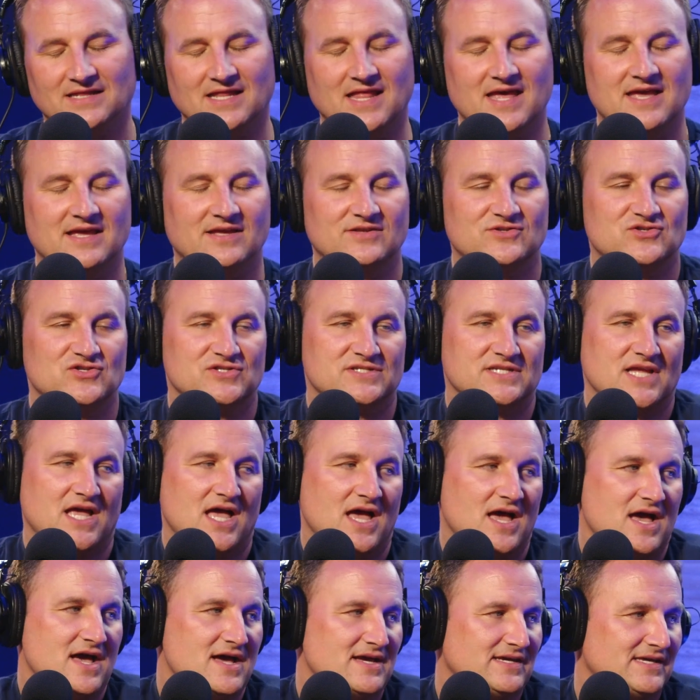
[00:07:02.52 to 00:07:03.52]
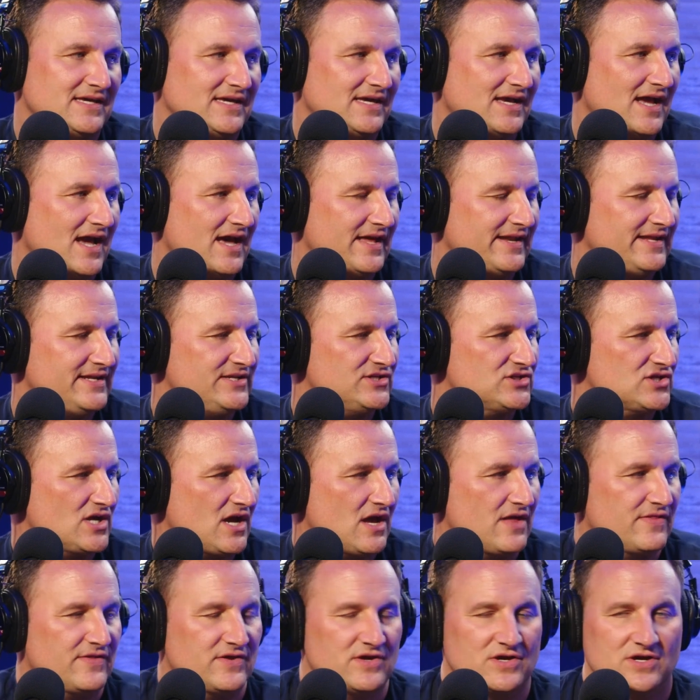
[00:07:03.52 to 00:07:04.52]
and like just hugging on each
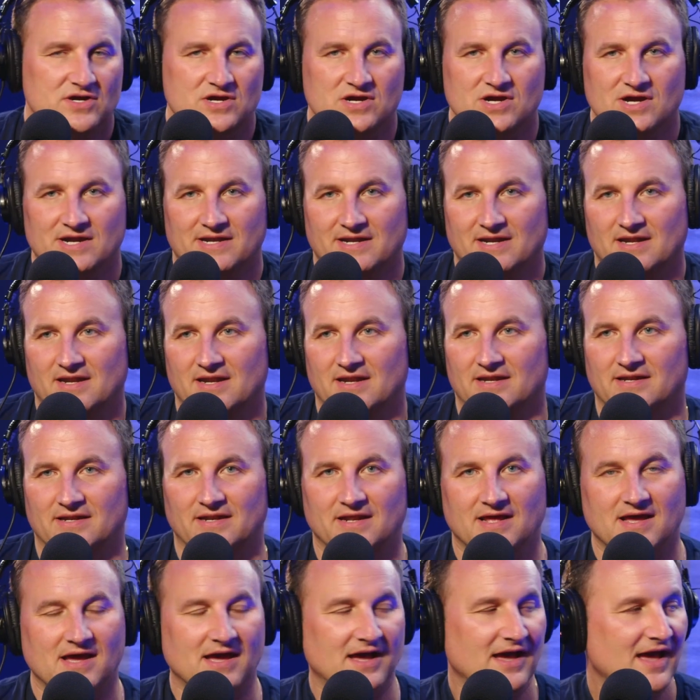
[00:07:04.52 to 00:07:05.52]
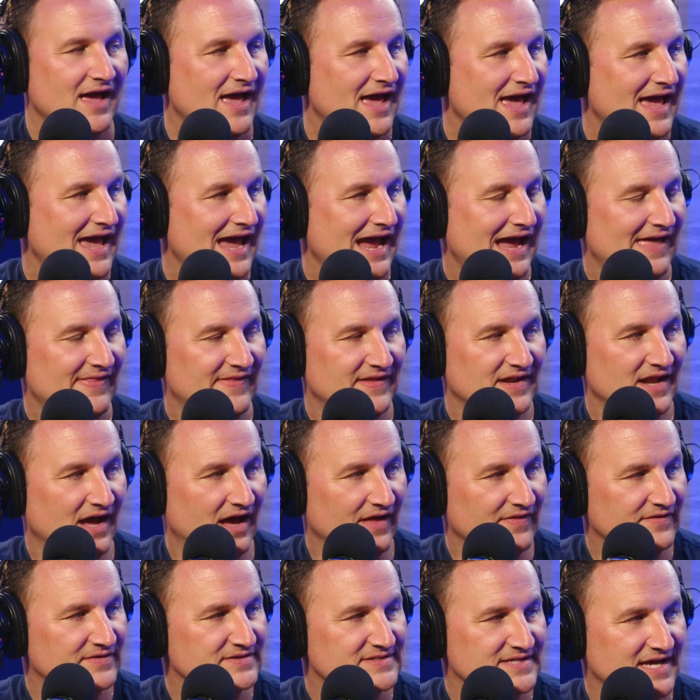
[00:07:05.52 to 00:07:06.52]
other and and then
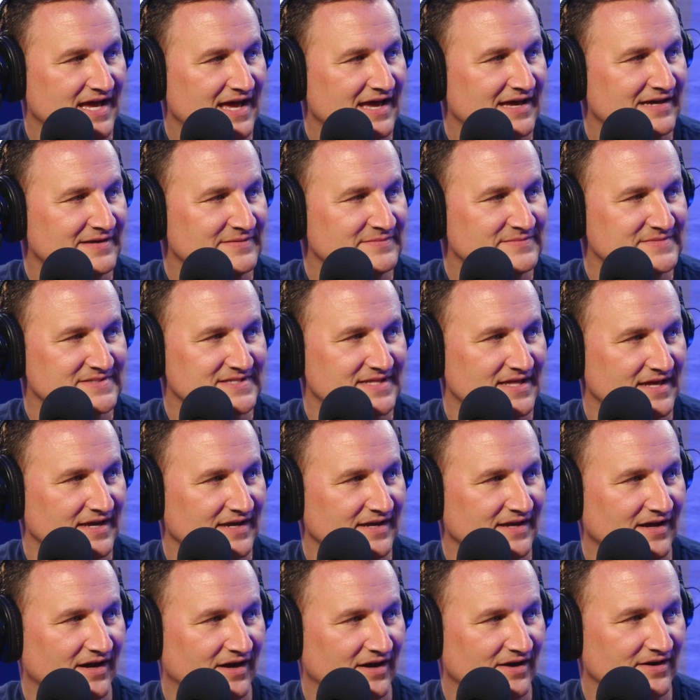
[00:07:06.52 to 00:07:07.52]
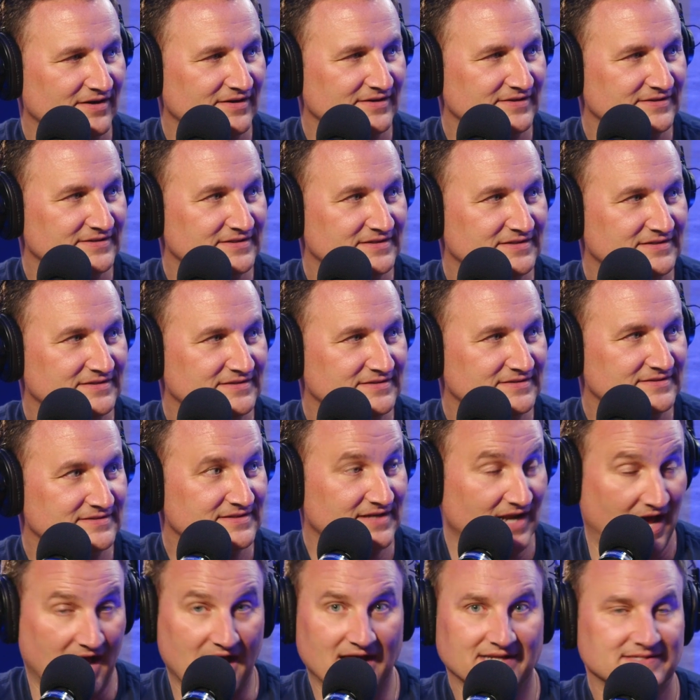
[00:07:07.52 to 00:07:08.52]
other times they are
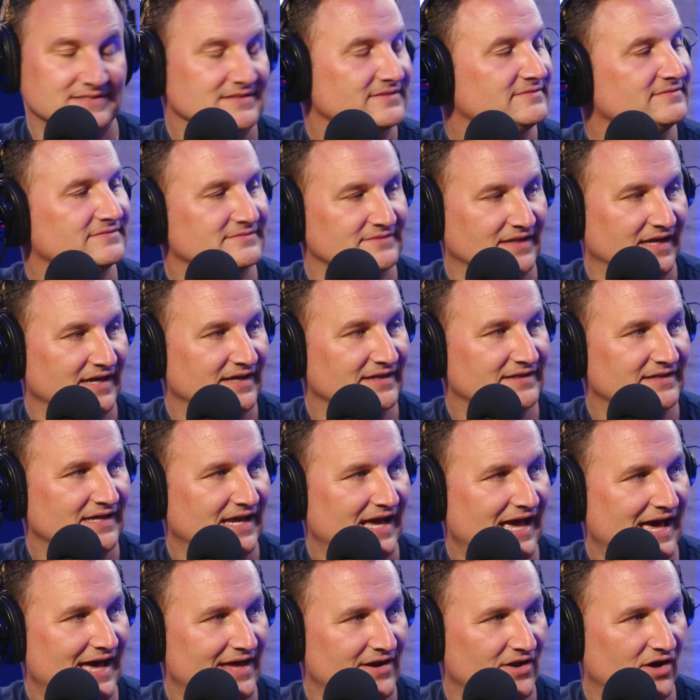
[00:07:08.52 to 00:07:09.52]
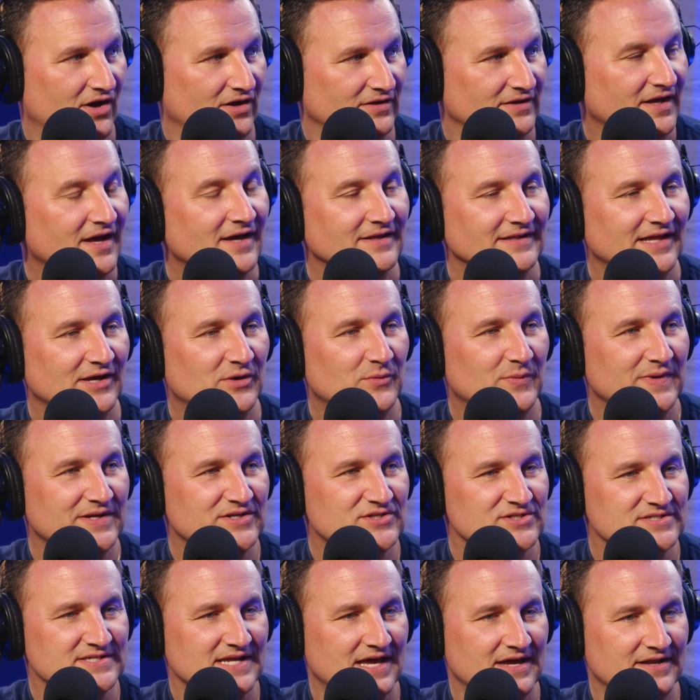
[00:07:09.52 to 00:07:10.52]
not. Like at all. Like we
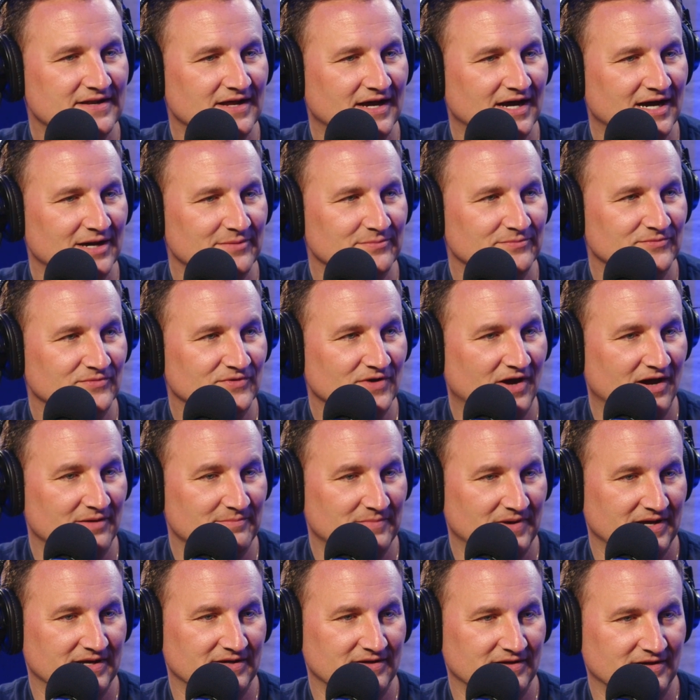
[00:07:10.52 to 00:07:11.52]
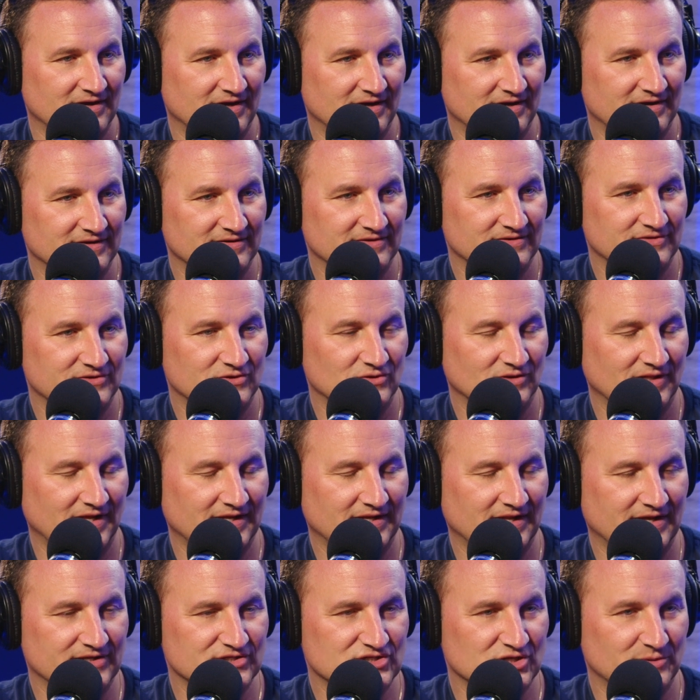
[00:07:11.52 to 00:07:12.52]
just had on my new
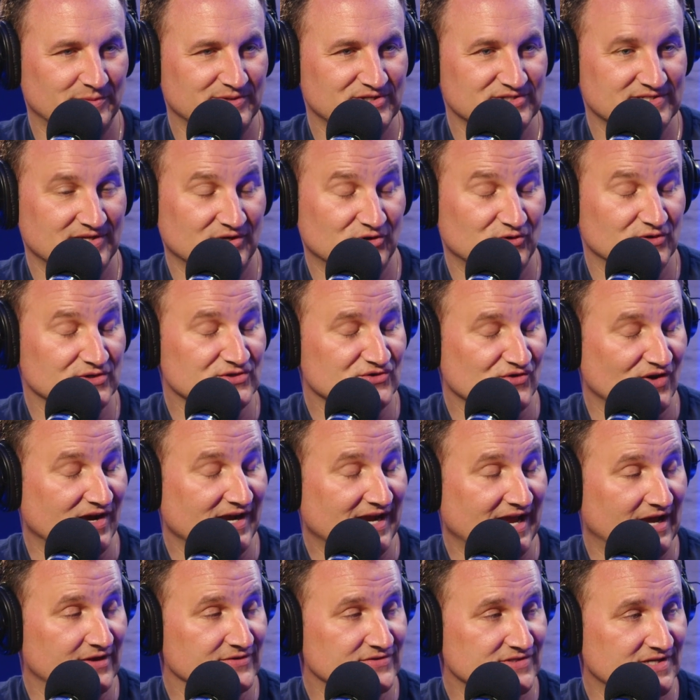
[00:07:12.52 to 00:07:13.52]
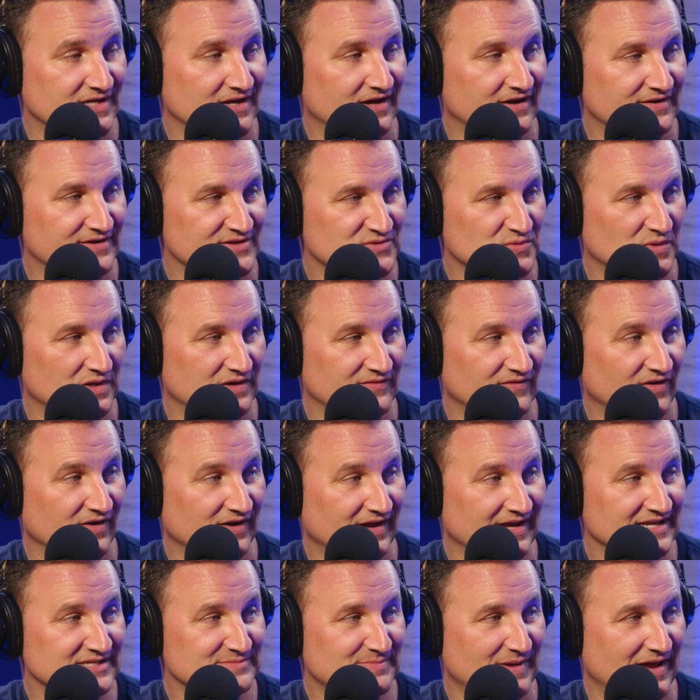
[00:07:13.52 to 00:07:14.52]
late night show, we just had Chris Gronkowski on as one of our
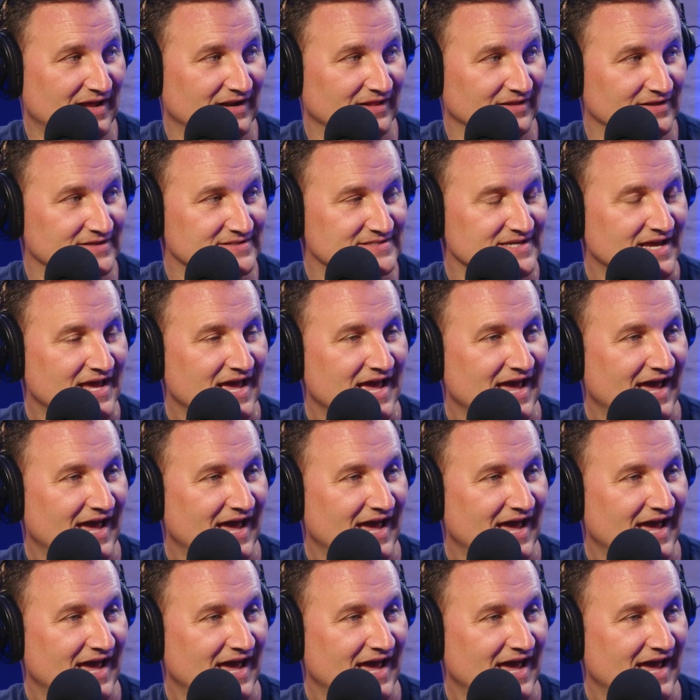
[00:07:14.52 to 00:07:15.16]
guest panelists.